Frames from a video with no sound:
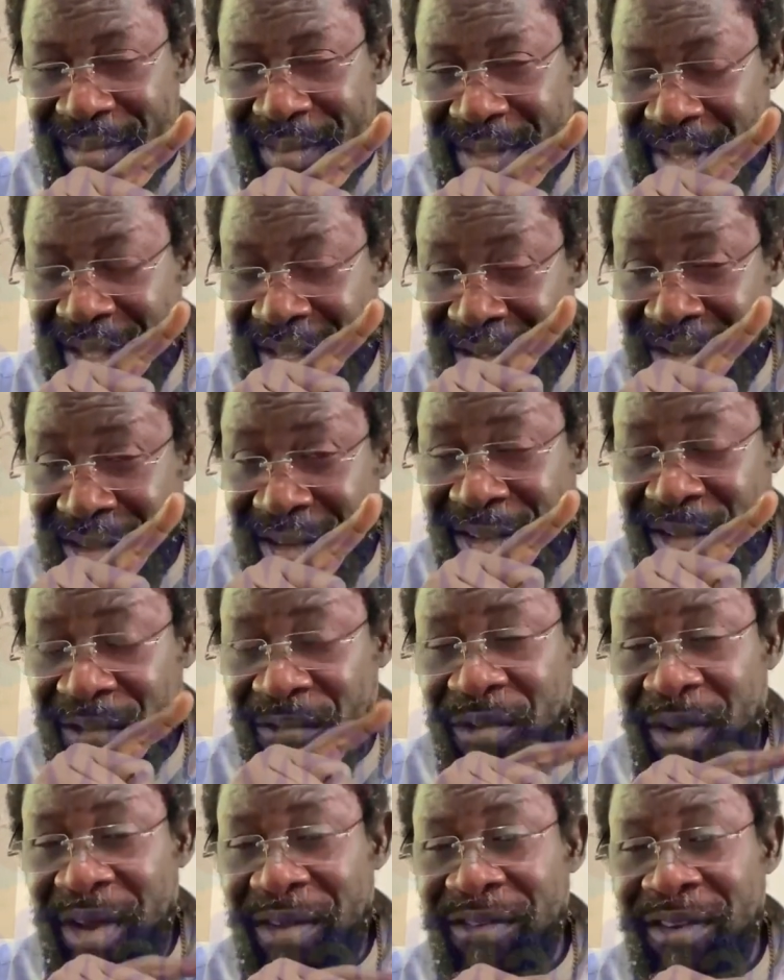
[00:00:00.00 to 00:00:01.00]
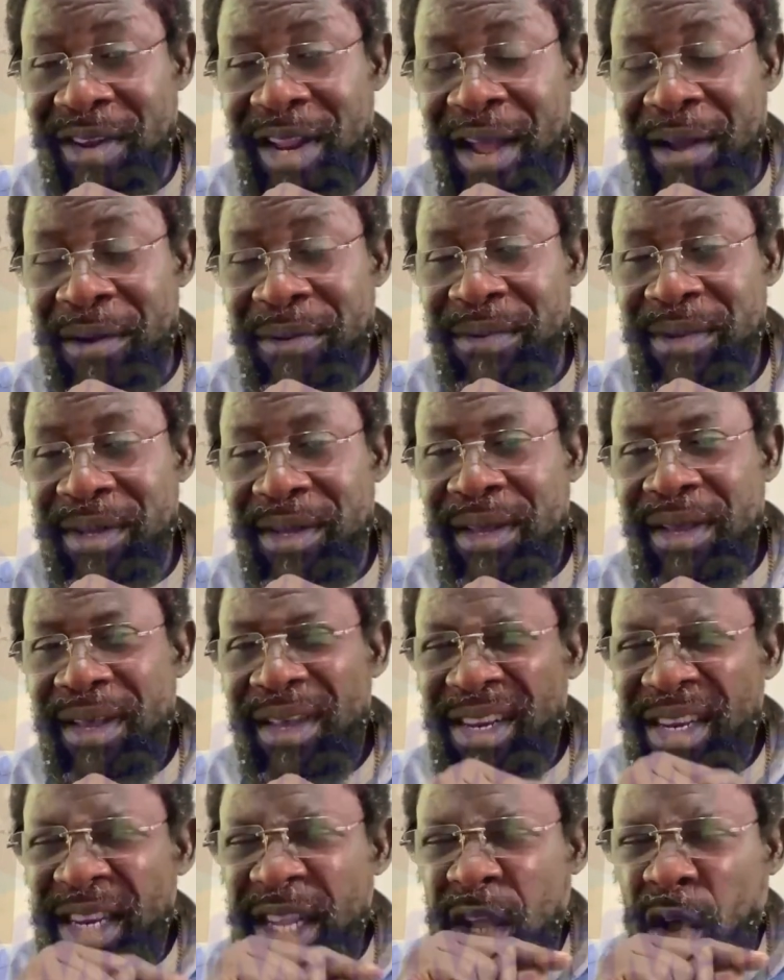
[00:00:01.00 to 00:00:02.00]
is the difference now.
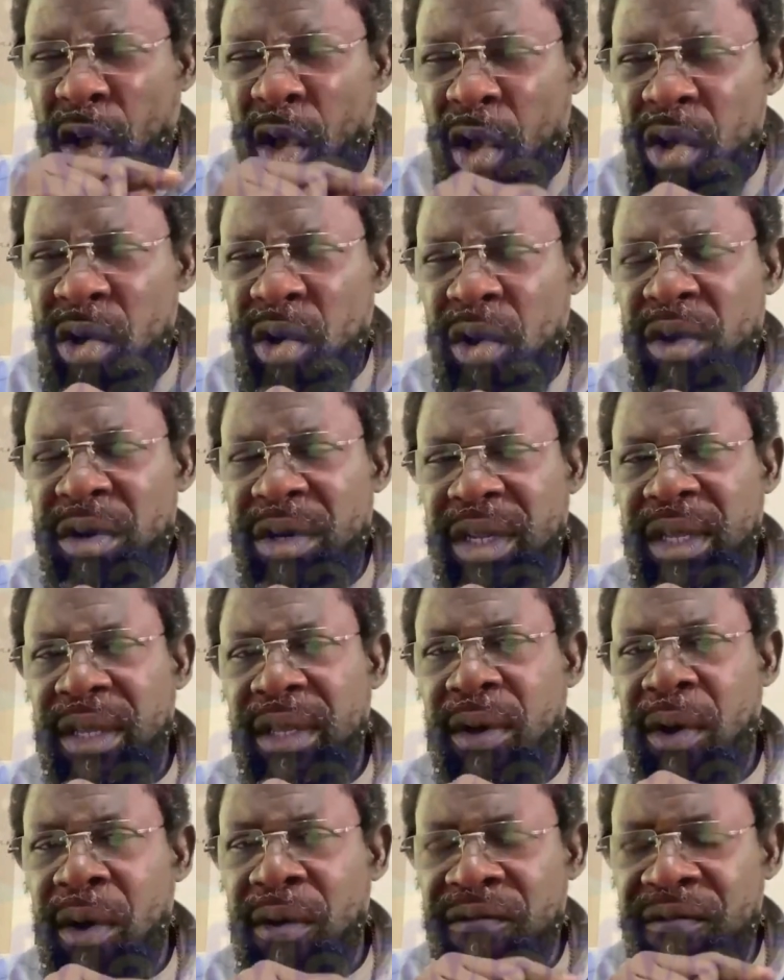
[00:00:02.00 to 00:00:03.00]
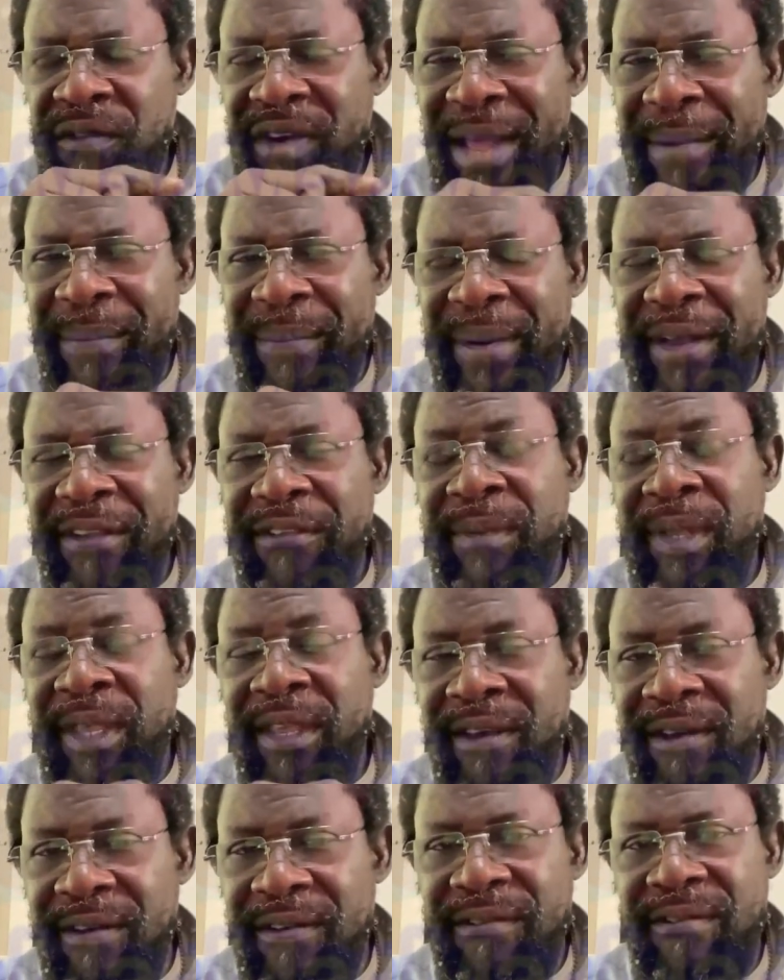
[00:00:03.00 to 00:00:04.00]
The colony of lepers,
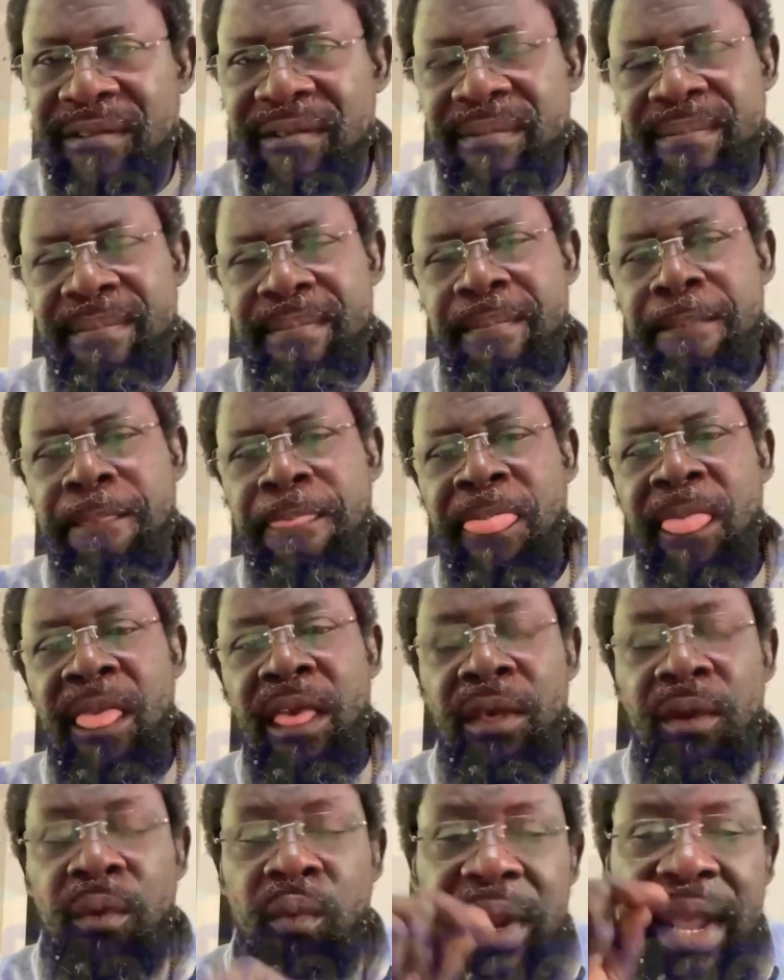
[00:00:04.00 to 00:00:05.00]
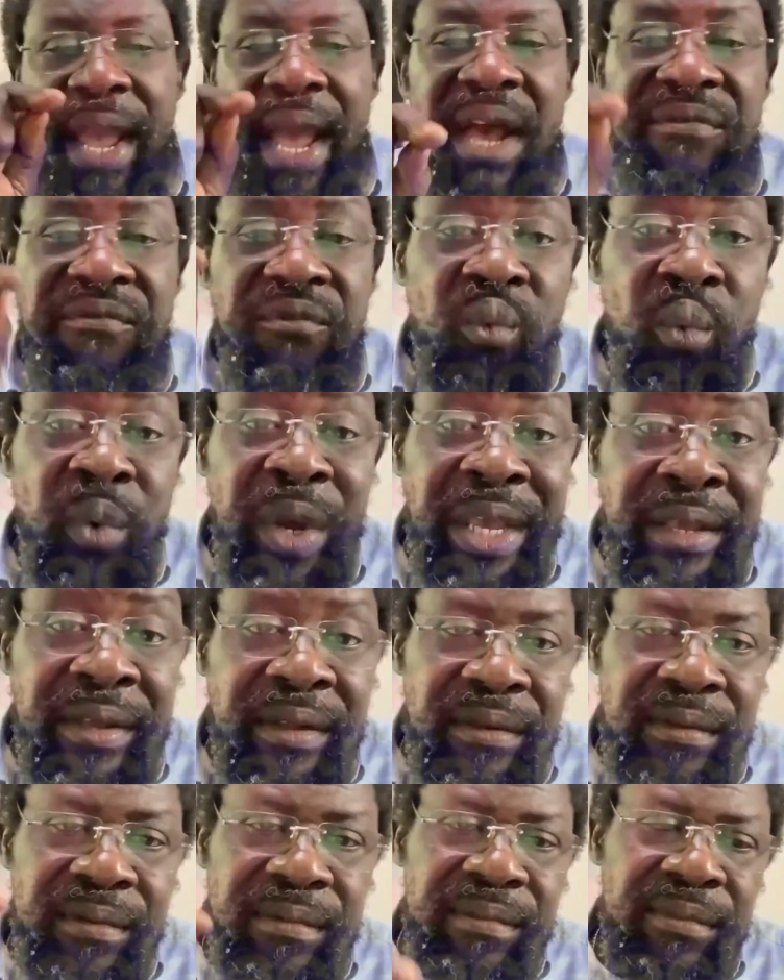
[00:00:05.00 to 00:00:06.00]
because we have
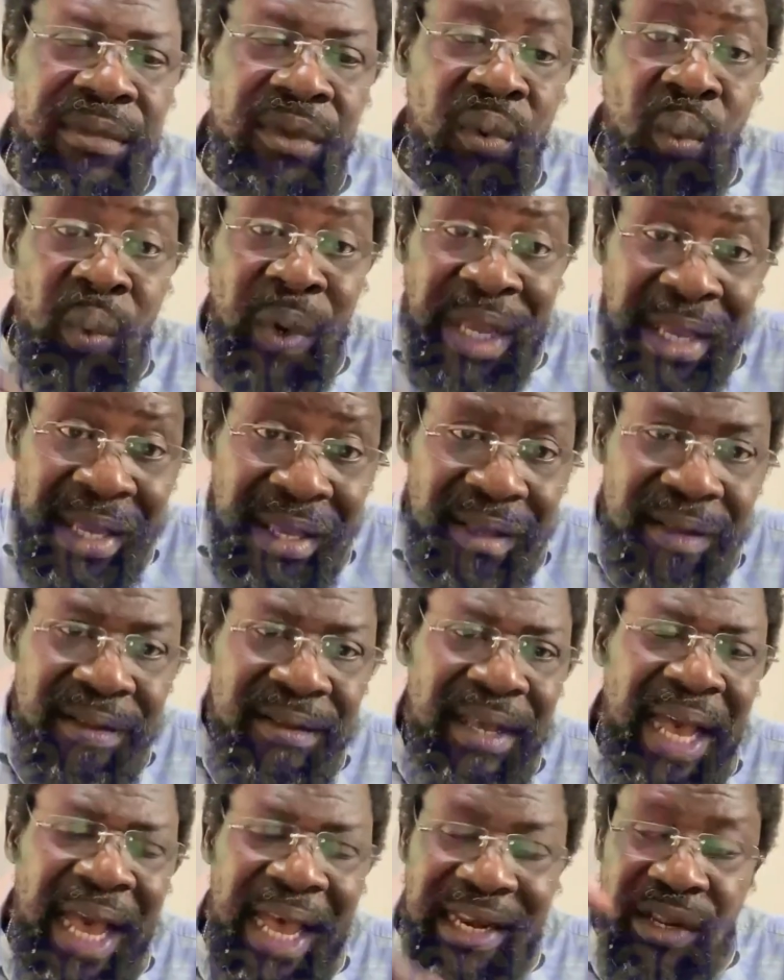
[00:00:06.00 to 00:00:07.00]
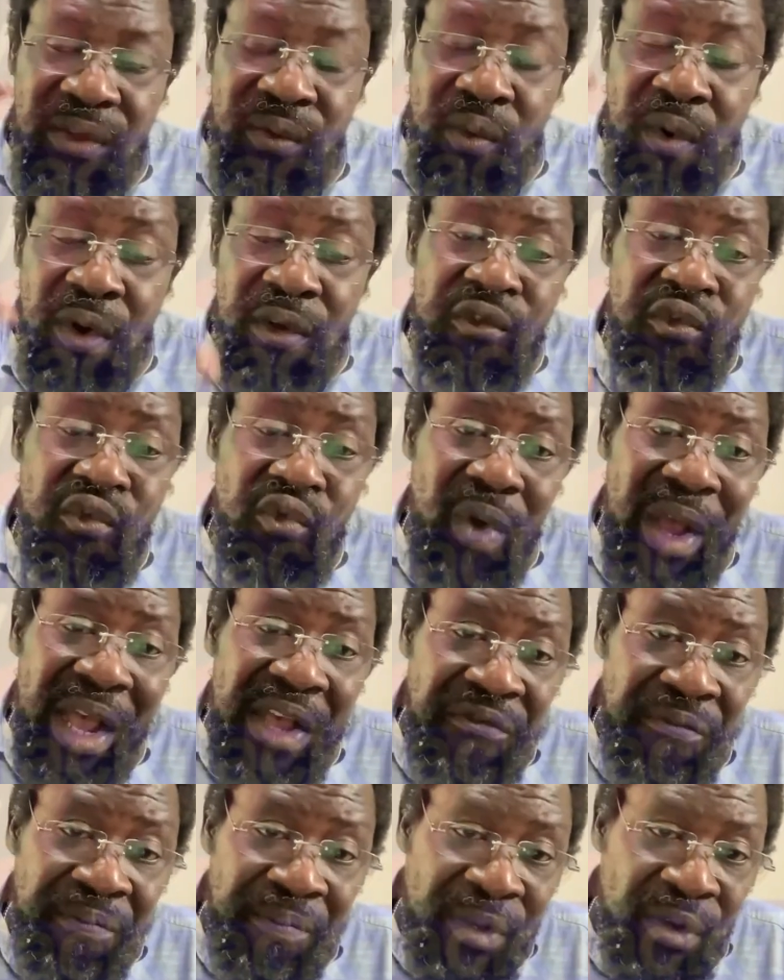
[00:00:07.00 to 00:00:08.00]
will. We are the ones who
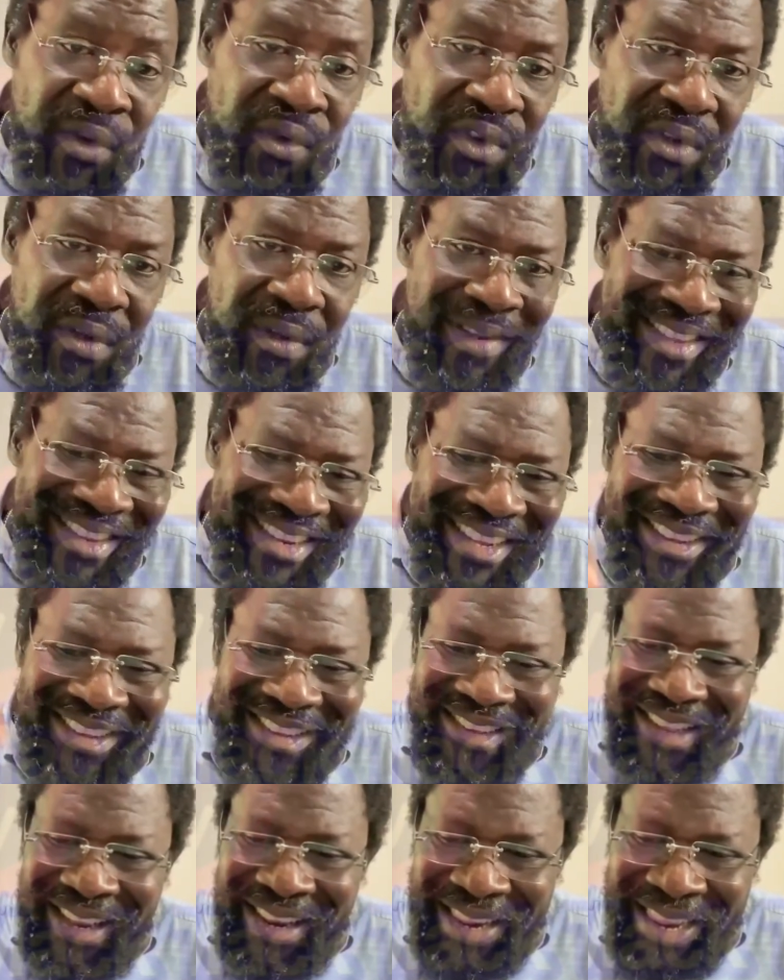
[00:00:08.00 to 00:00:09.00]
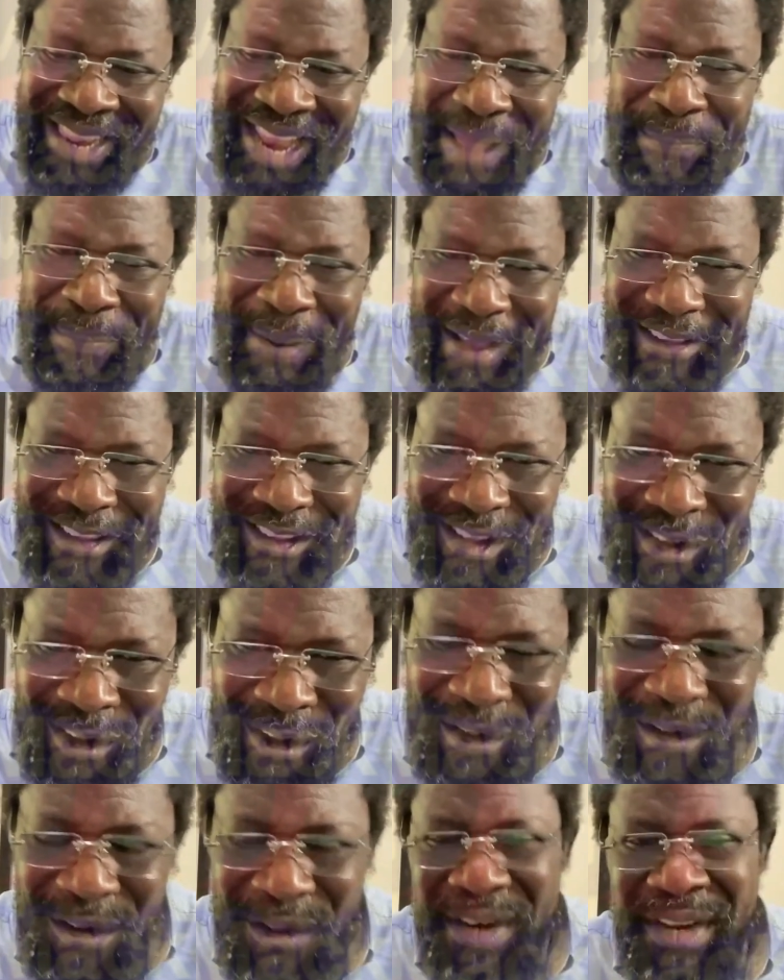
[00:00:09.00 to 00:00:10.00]
have built this lepers
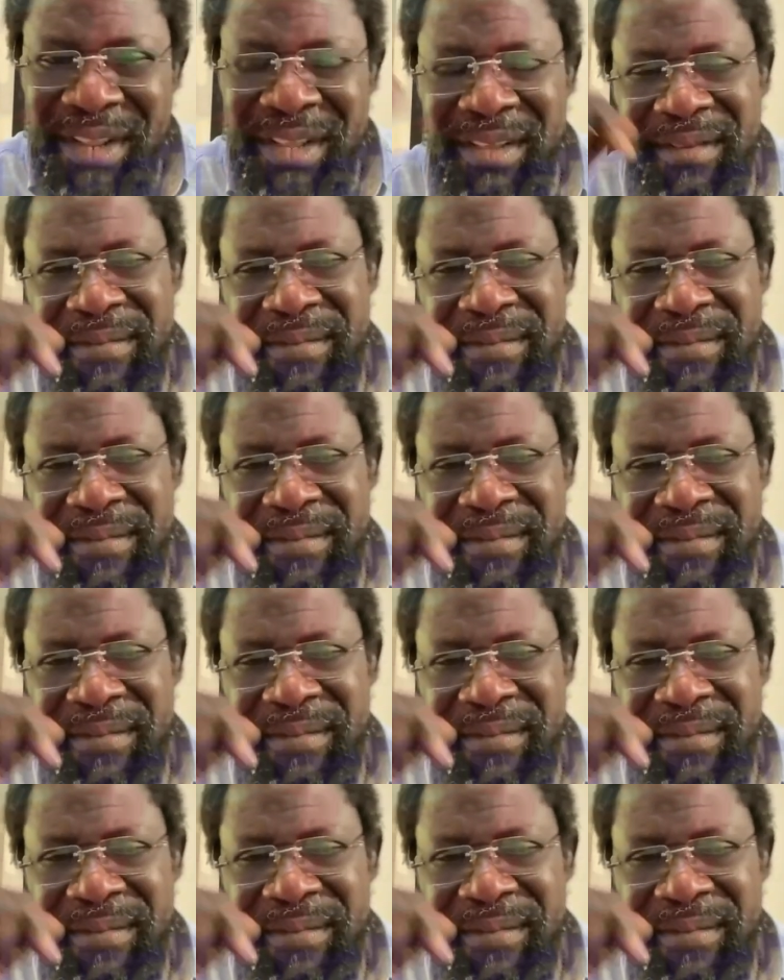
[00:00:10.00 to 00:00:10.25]
colony